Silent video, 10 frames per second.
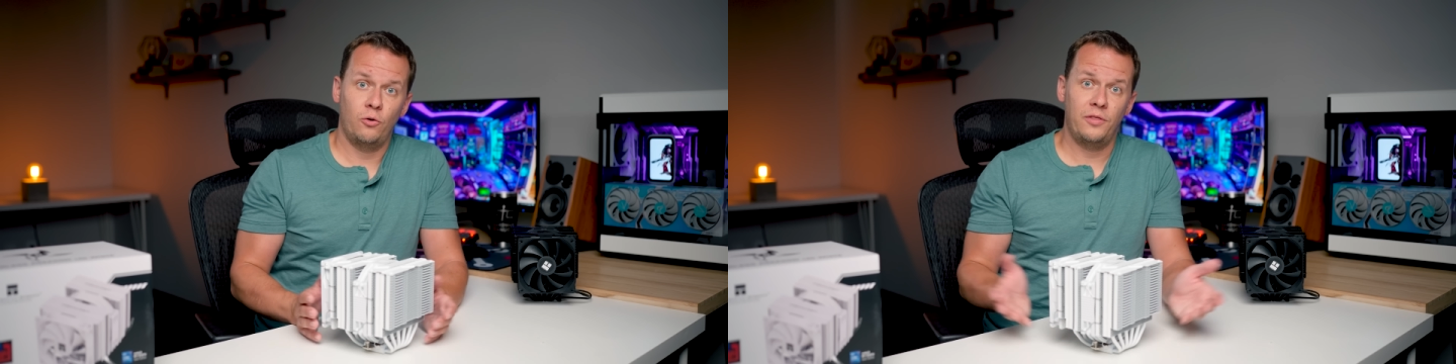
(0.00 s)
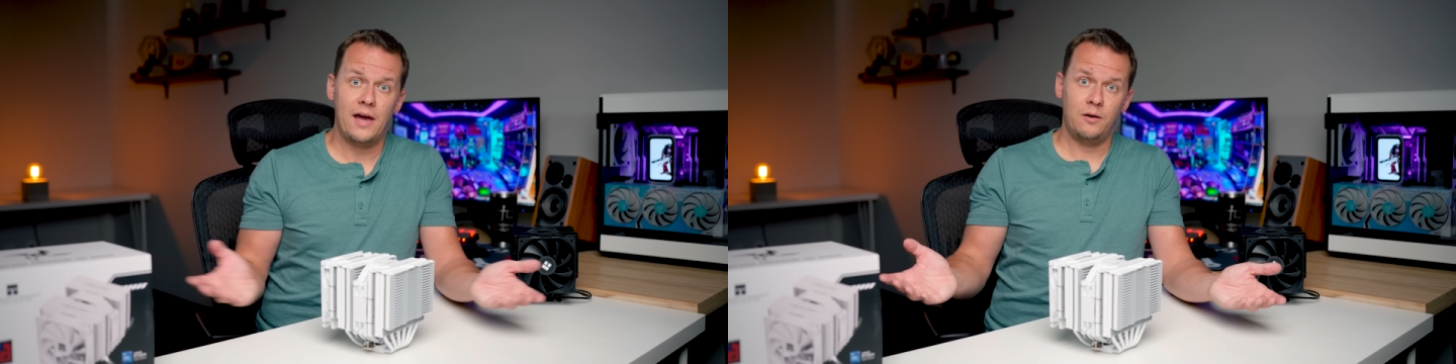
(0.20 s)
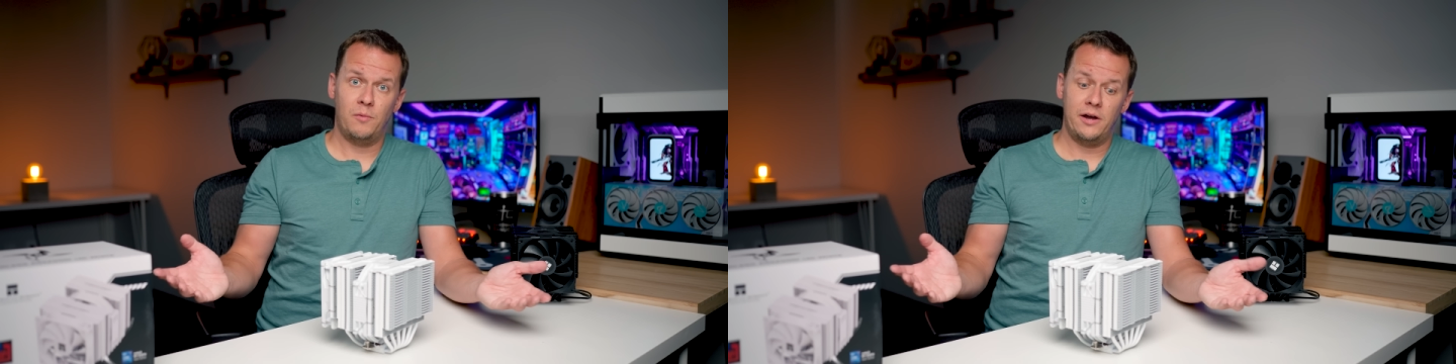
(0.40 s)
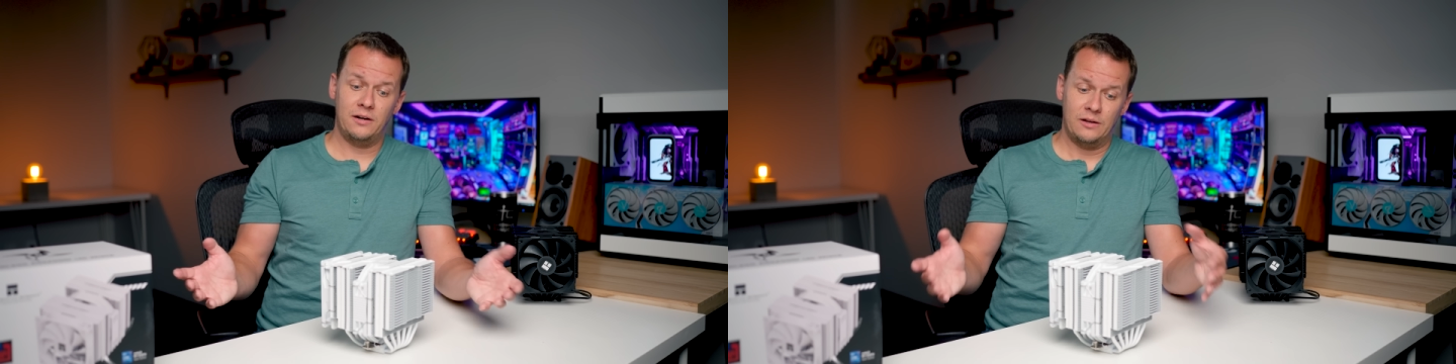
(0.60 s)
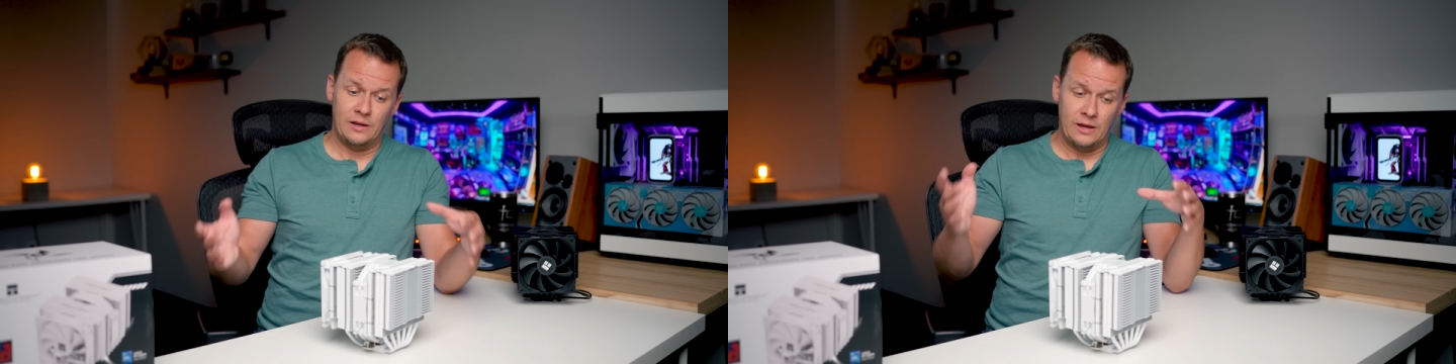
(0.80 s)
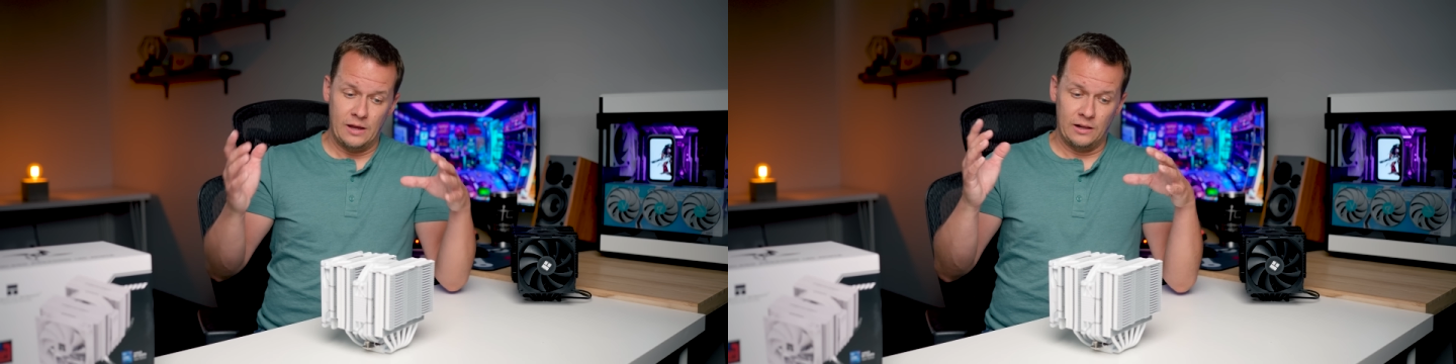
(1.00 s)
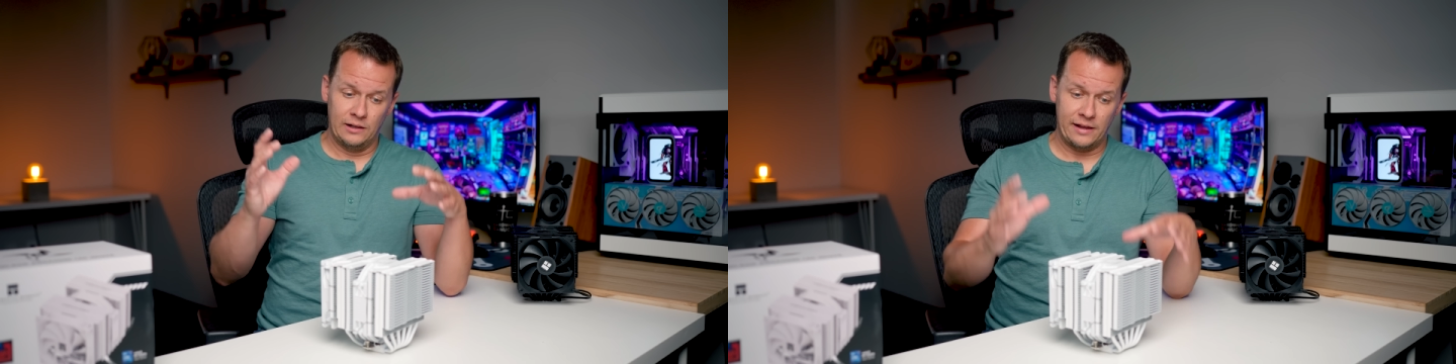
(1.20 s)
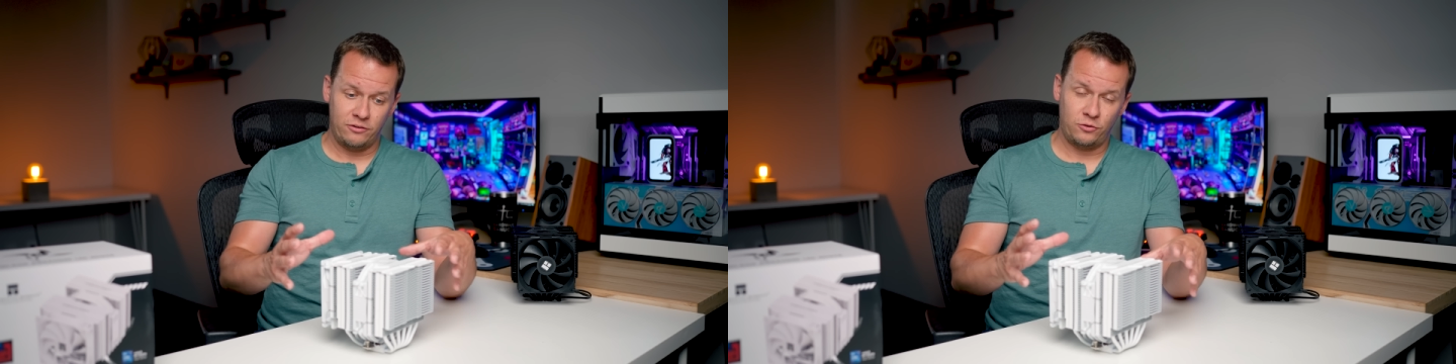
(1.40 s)
So with that in mind,
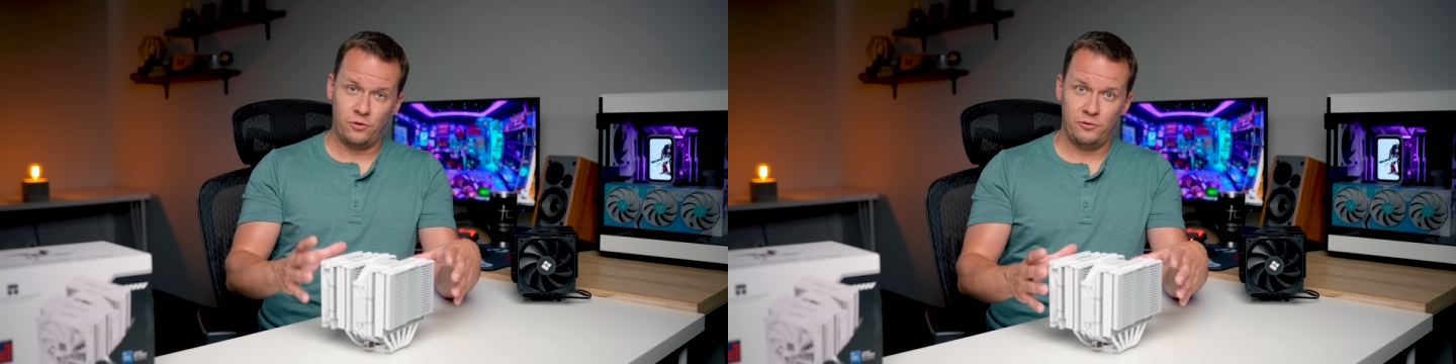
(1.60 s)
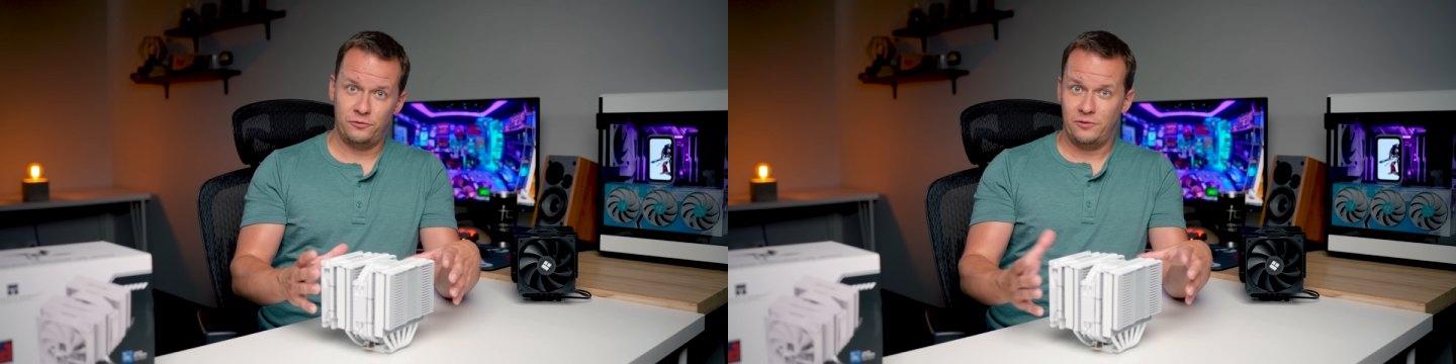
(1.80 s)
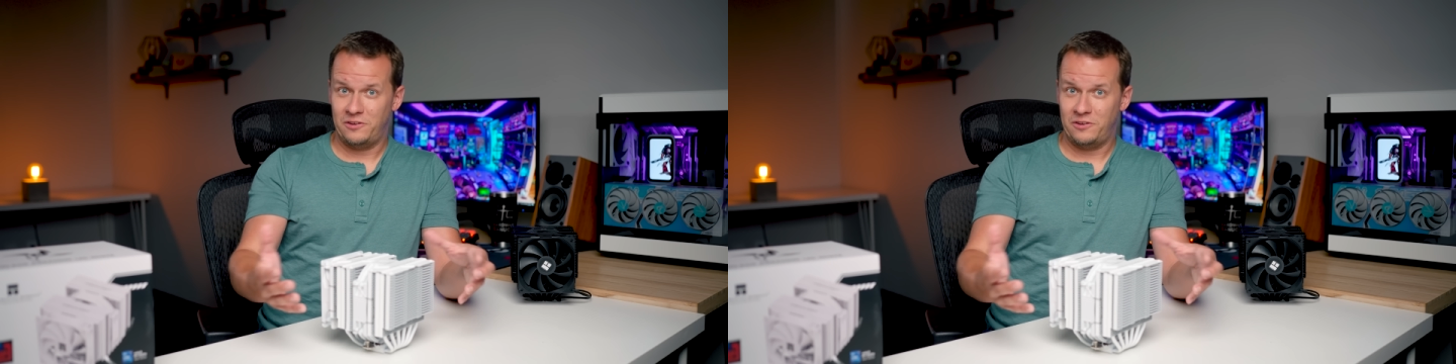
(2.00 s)
let's sort of